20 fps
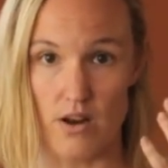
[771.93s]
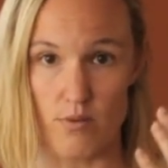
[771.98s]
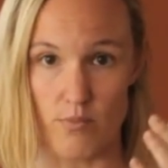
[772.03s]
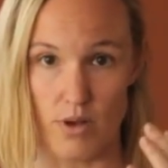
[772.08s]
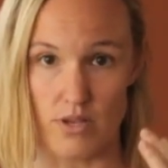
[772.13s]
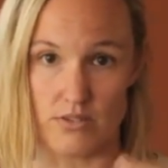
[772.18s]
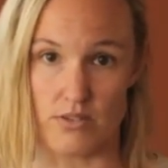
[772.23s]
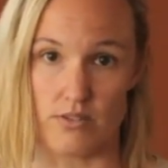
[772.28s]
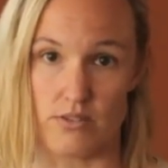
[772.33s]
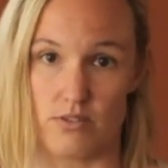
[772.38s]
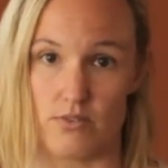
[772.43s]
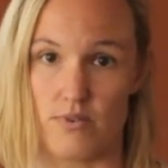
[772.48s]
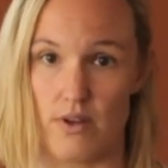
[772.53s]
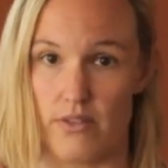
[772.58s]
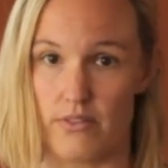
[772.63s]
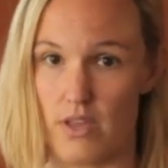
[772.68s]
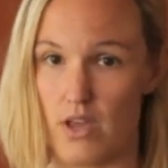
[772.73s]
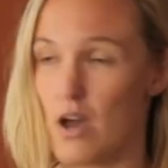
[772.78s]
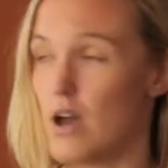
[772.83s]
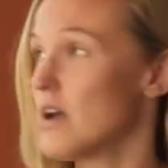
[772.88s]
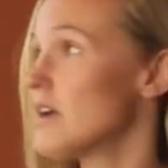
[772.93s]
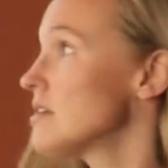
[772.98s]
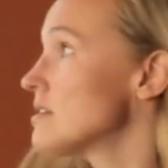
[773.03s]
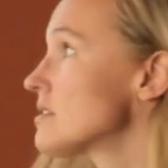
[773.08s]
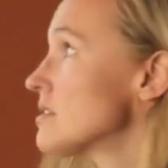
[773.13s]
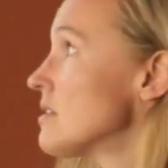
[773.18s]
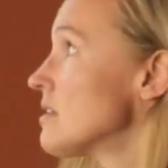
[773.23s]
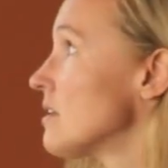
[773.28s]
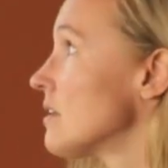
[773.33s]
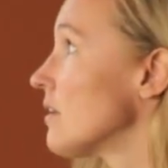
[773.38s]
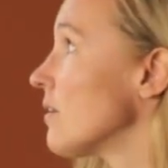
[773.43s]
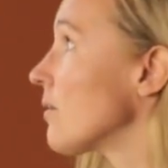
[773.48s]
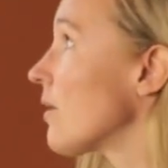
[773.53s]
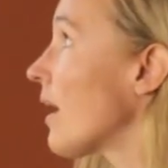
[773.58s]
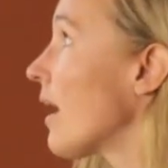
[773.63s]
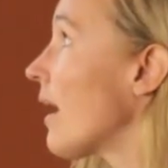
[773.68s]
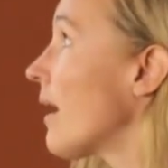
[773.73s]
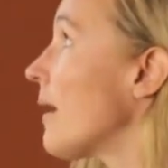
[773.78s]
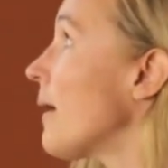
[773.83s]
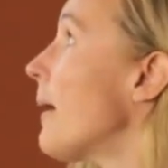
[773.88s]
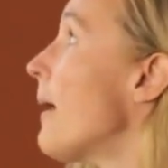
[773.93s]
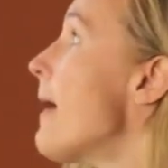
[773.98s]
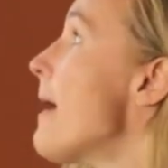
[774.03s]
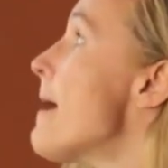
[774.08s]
muscles around the eyes, okay?